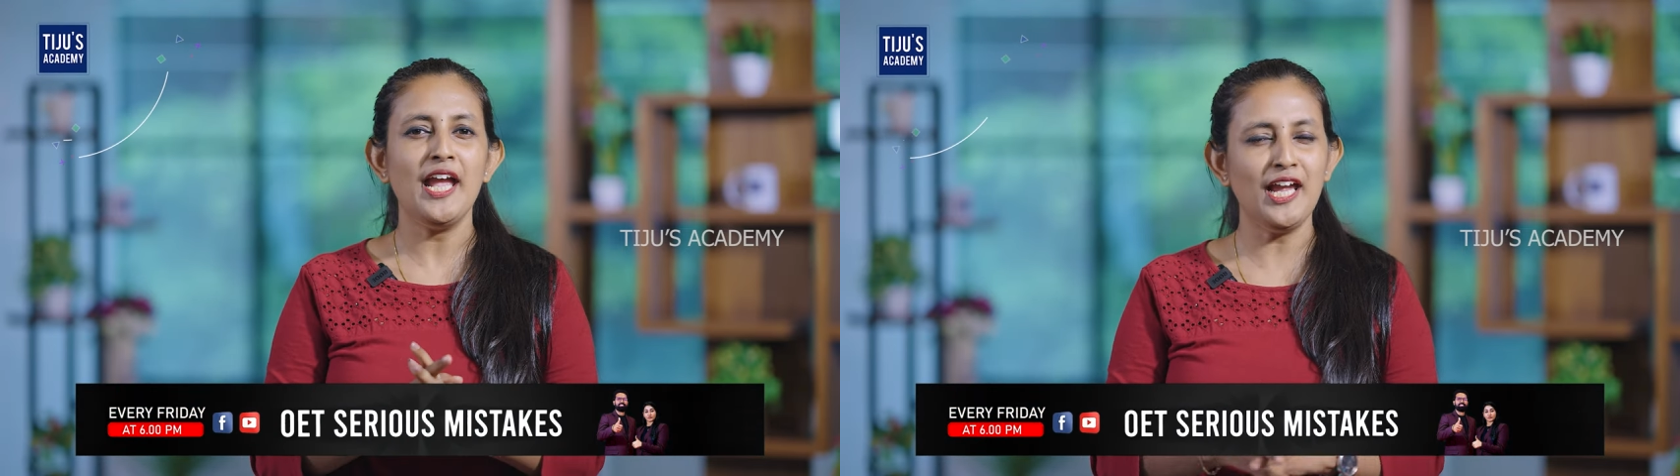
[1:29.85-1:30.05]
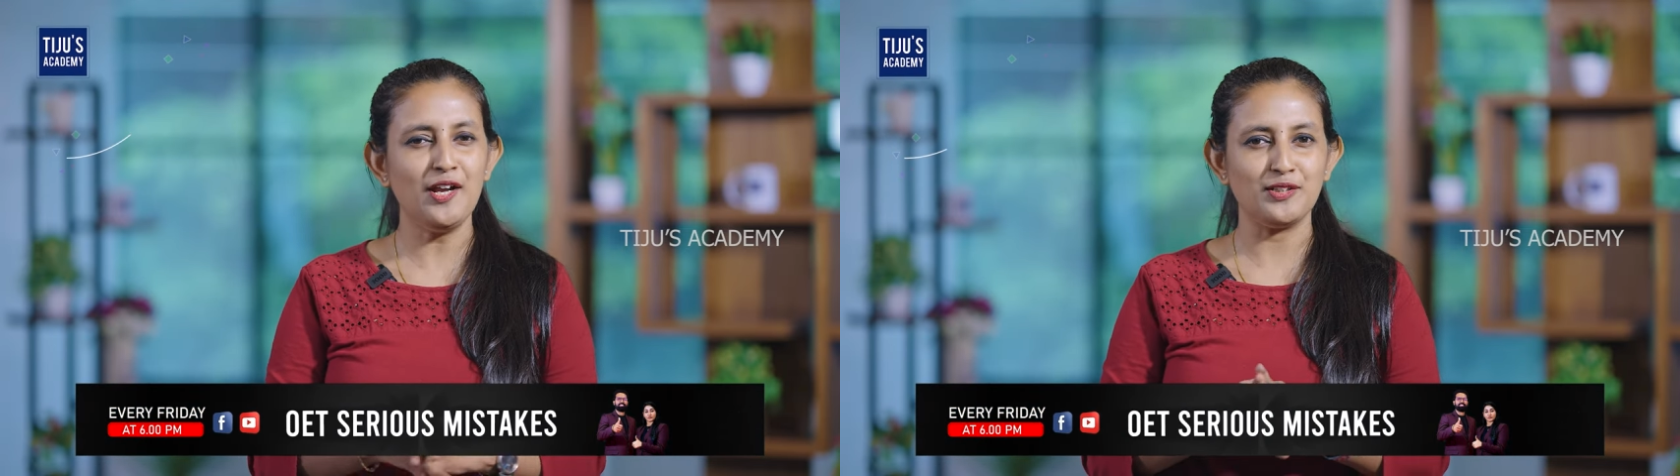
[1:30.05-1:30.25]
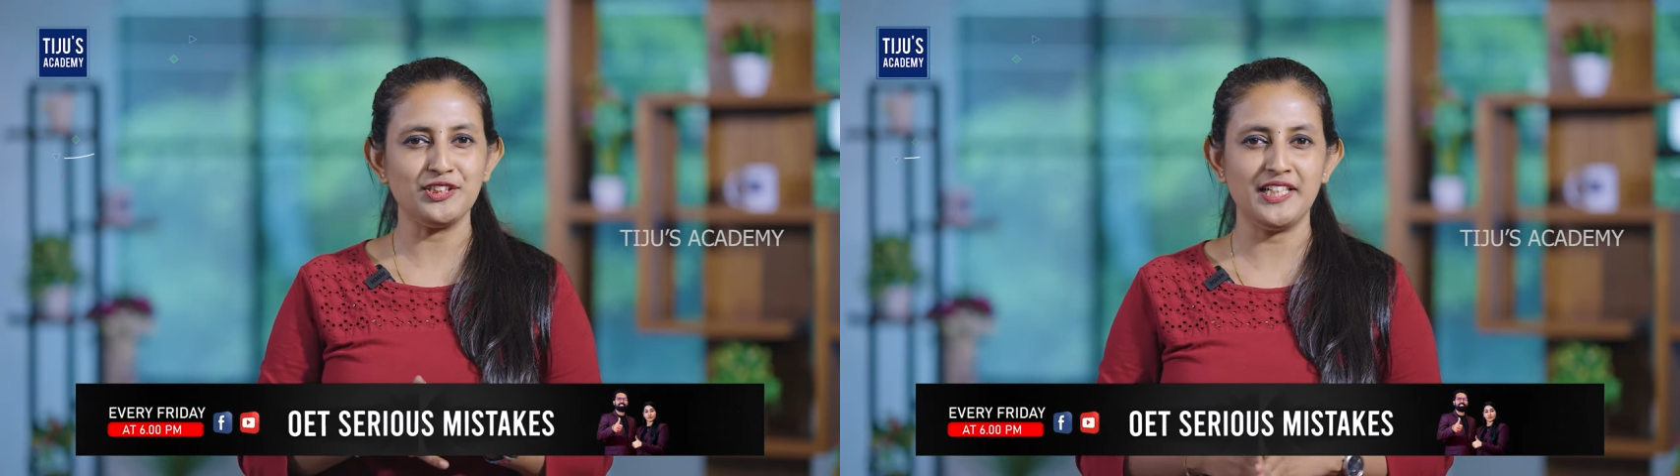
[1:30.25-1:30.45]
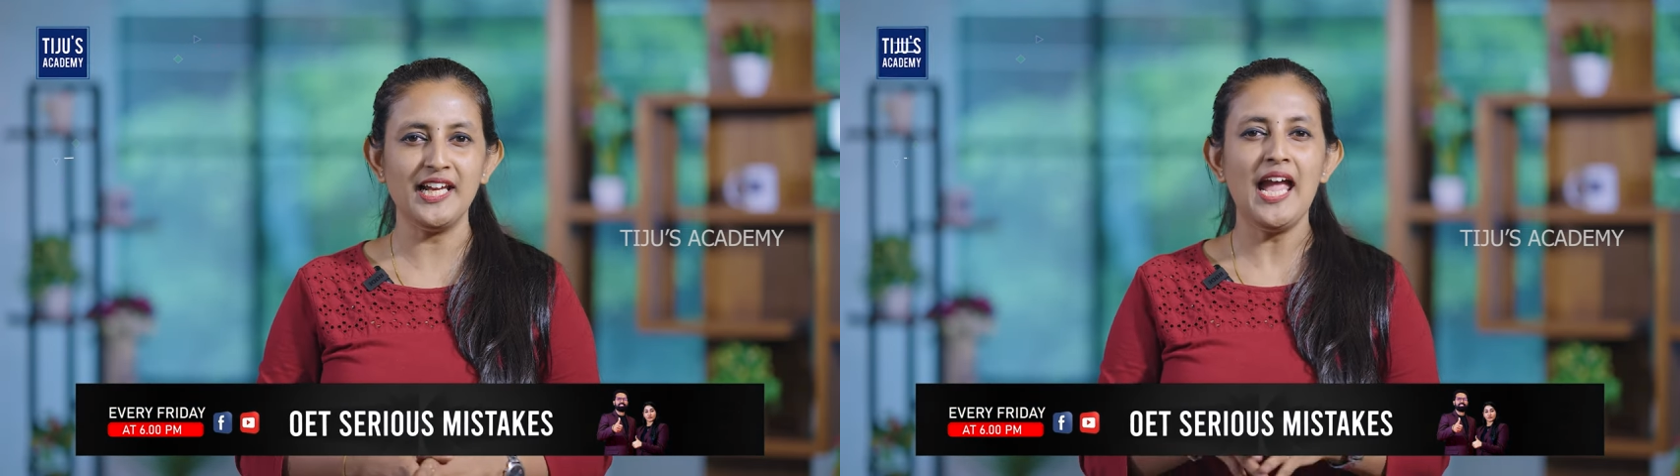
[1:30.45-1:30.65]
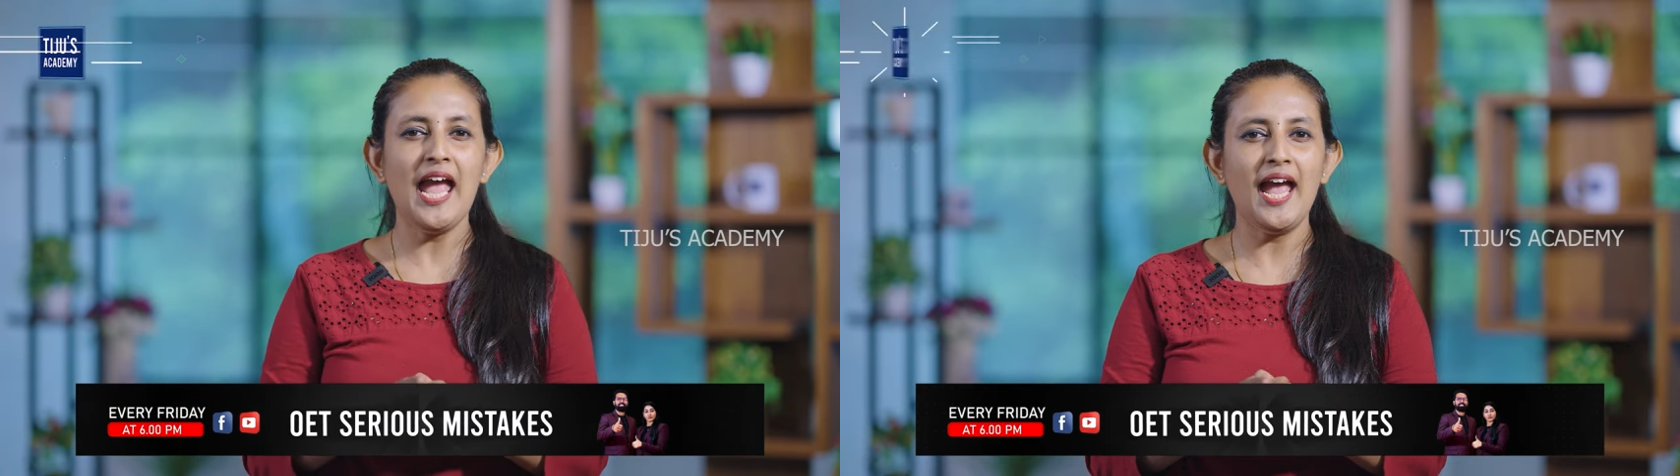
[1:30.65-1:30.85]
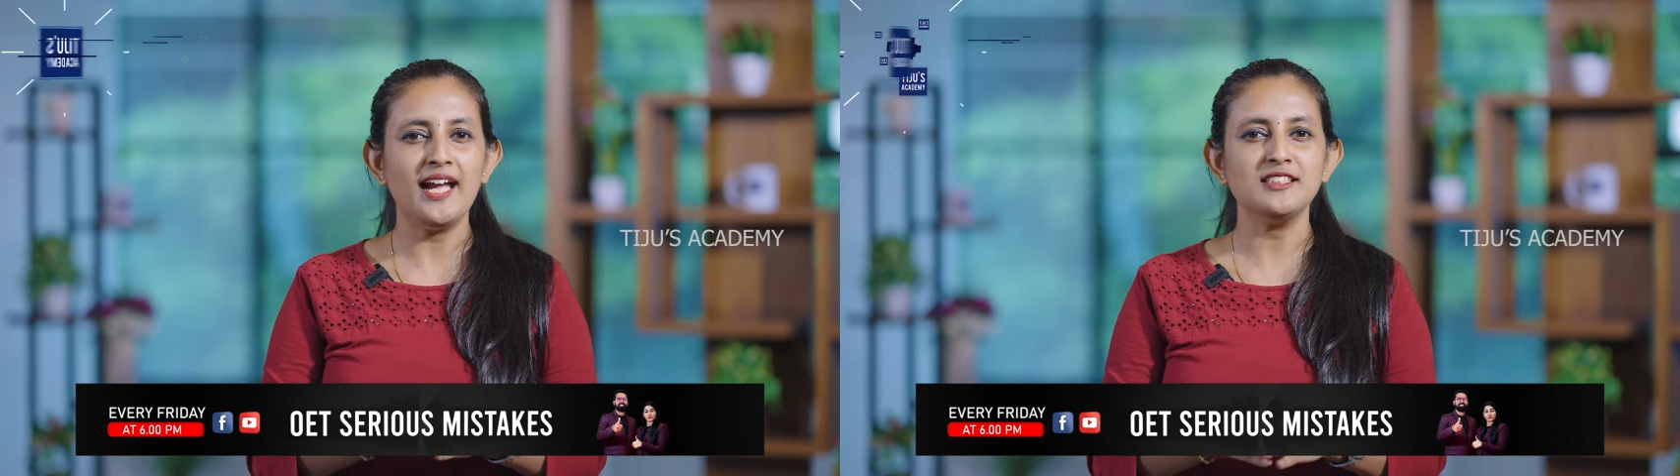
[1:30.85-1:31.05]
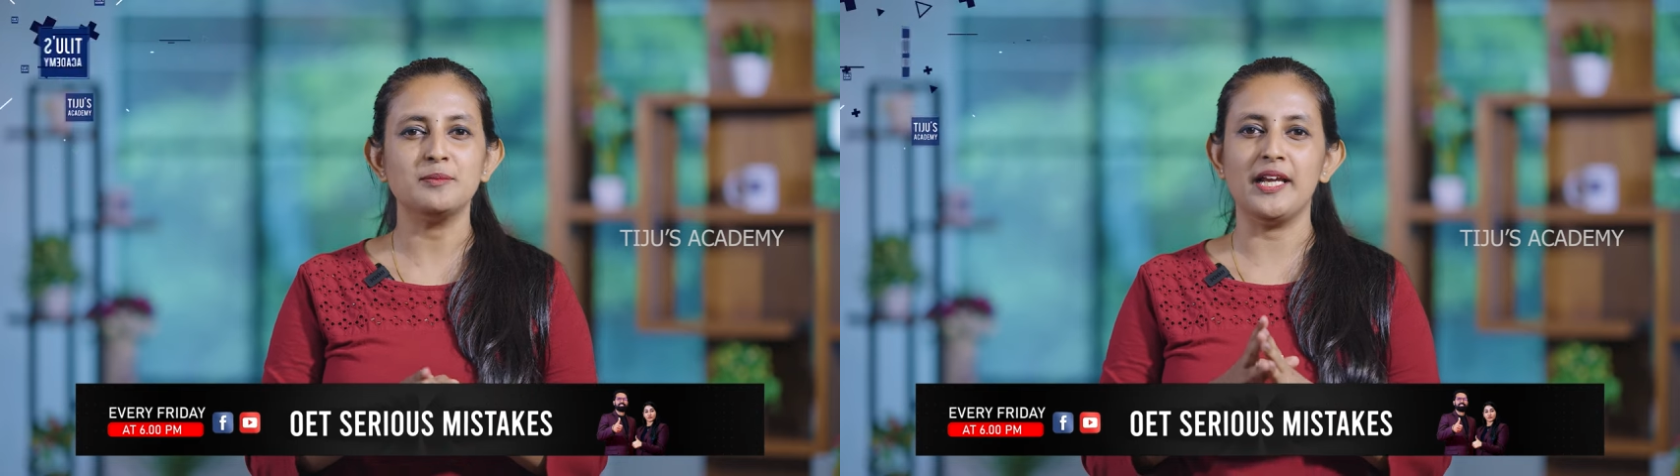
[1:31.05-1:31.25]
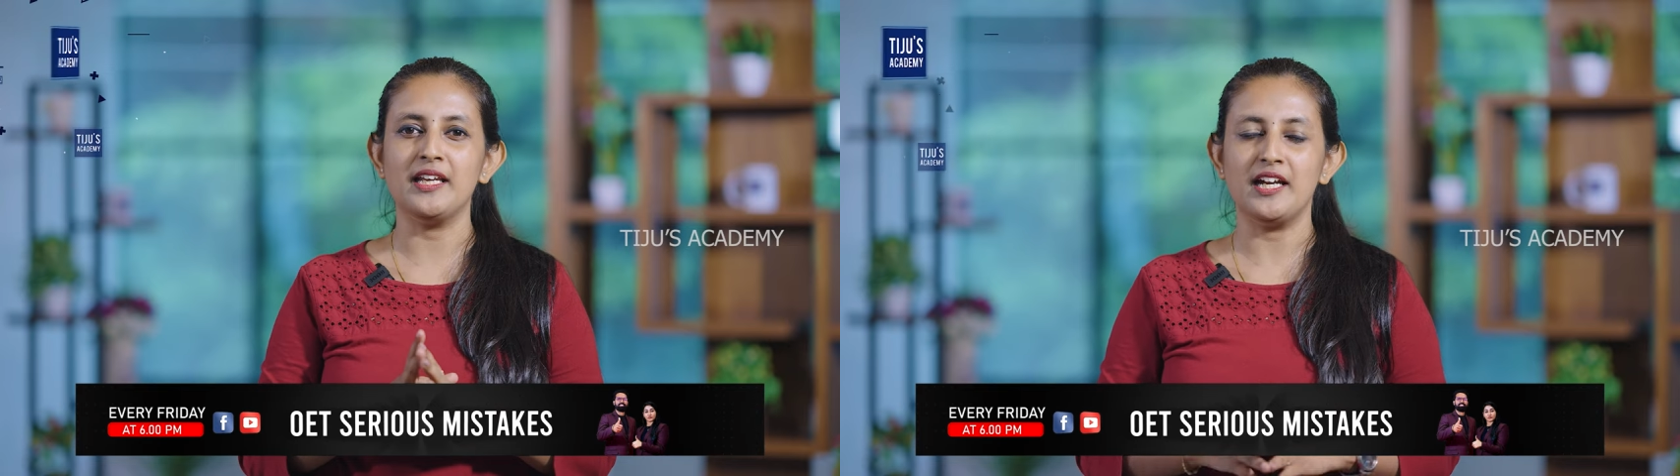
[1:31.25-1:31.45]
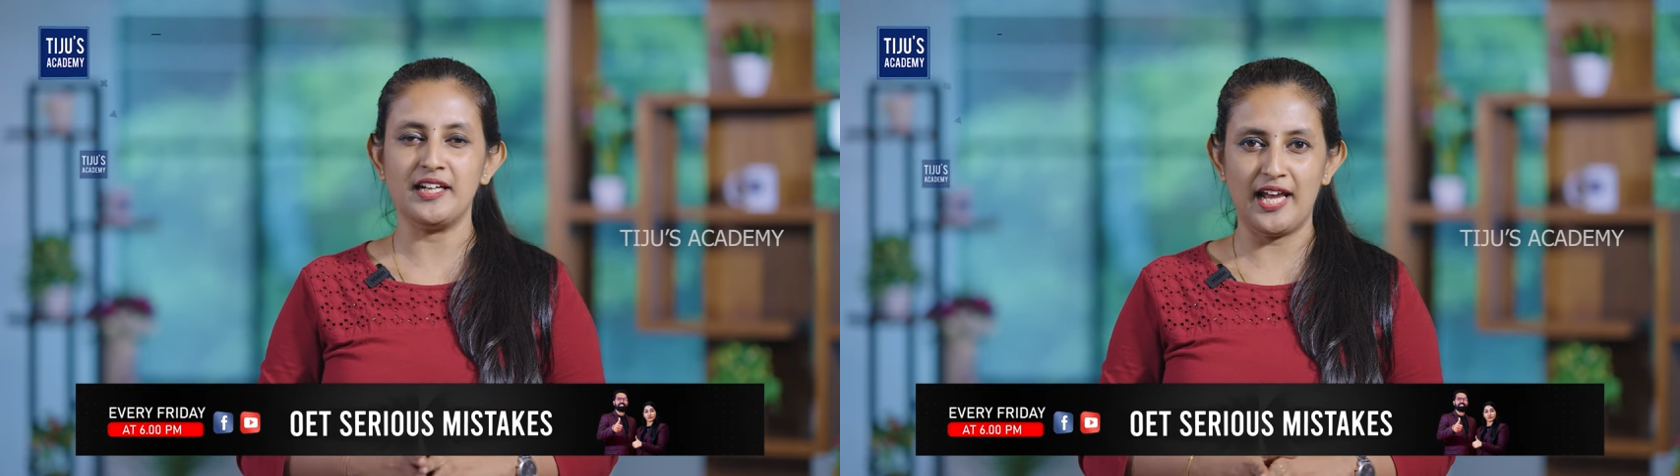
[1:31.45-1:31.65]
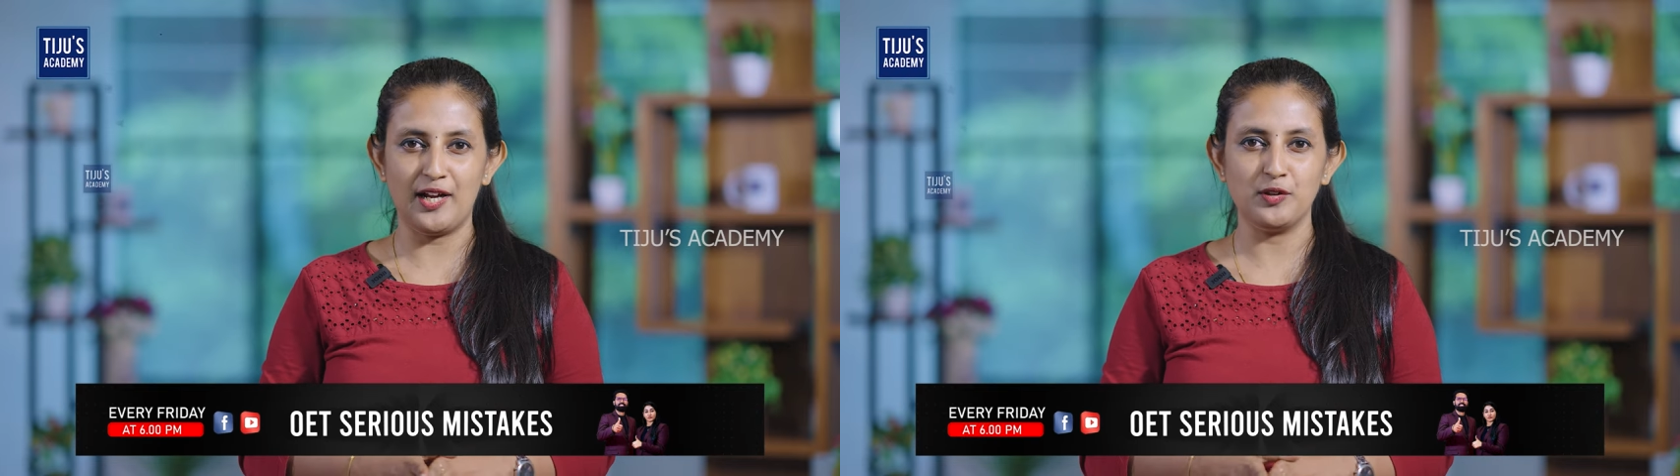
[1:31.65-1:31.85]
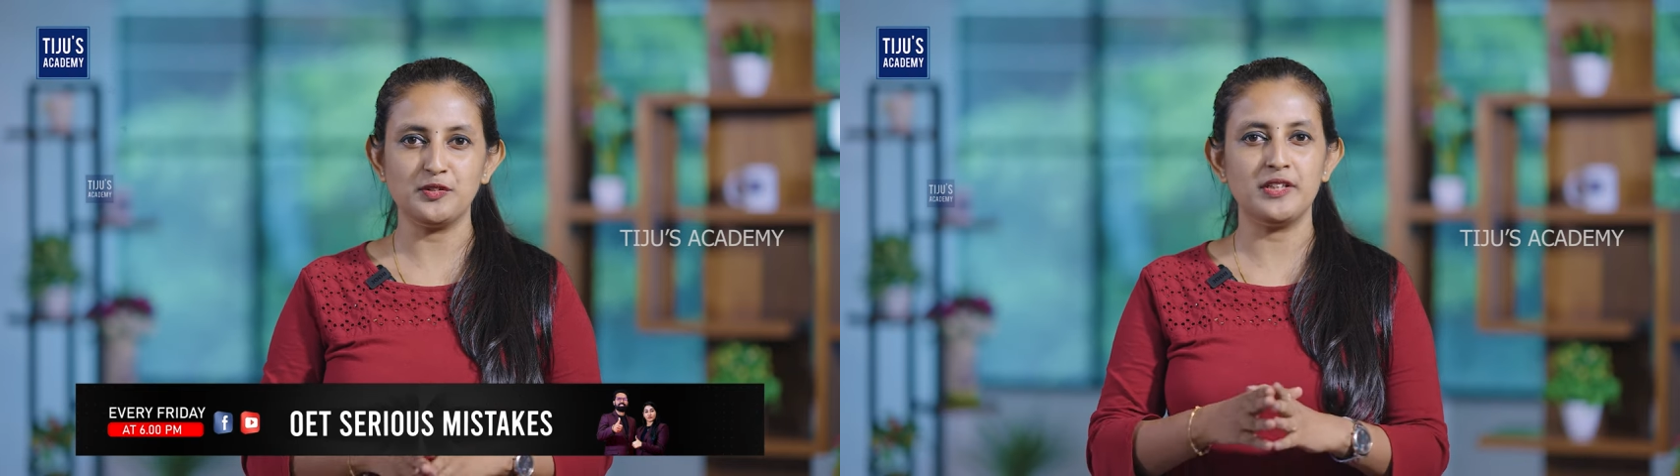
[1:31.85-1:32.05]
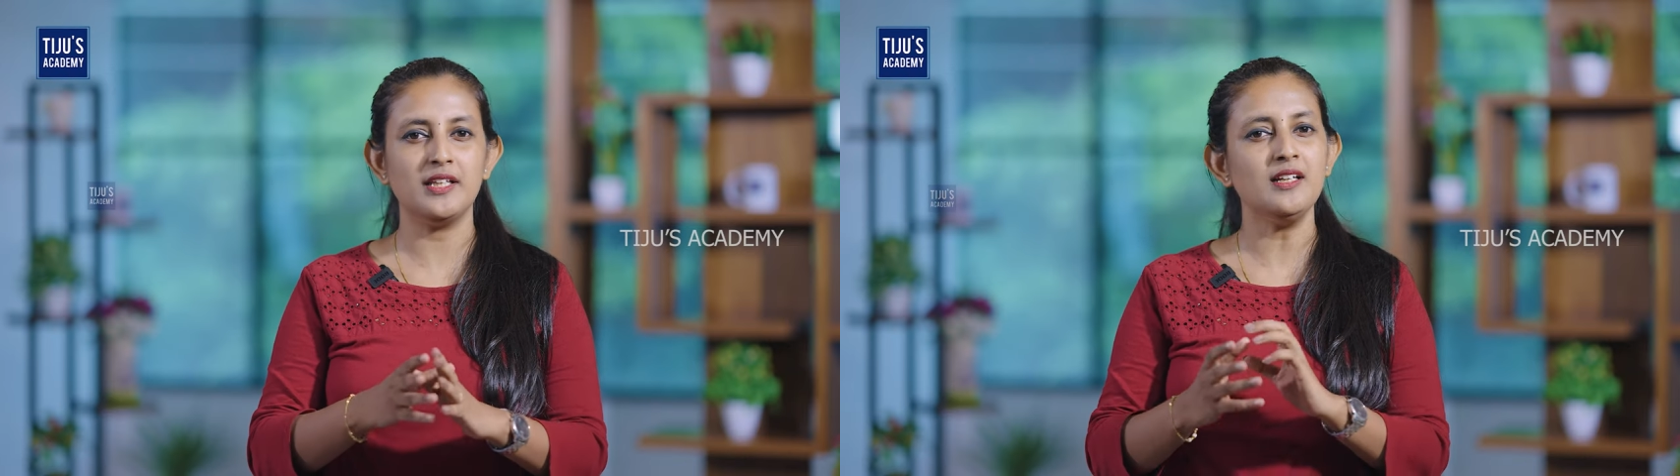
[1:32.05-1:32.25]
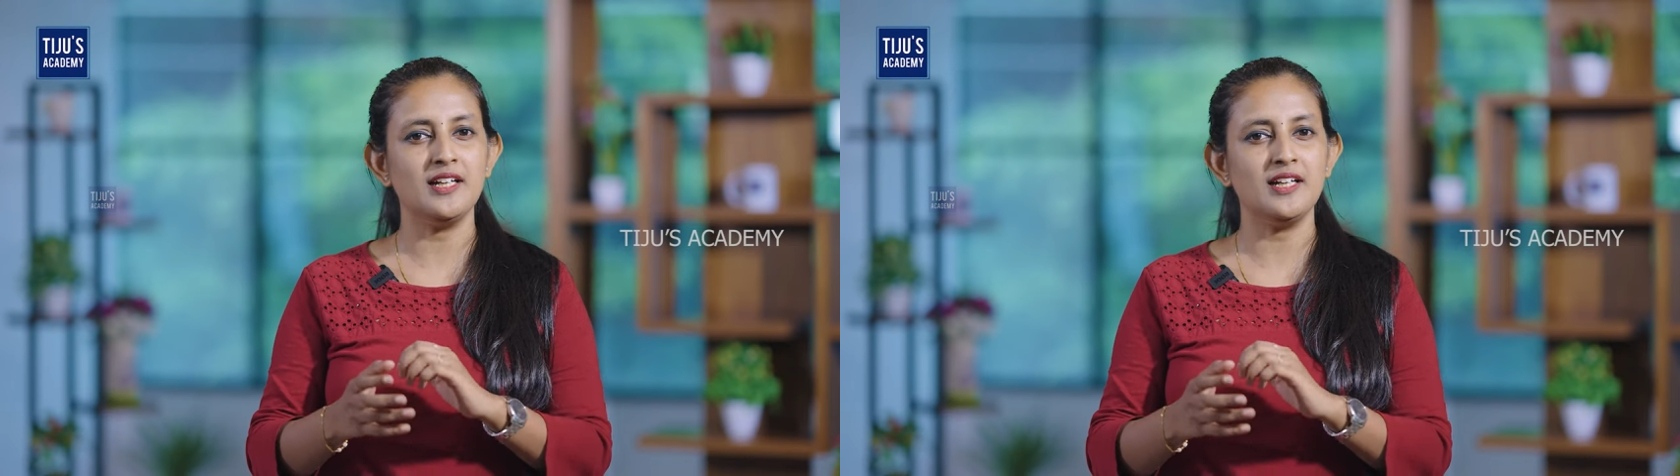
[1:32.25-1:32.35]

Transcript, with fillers: He or she has been diagnosed with the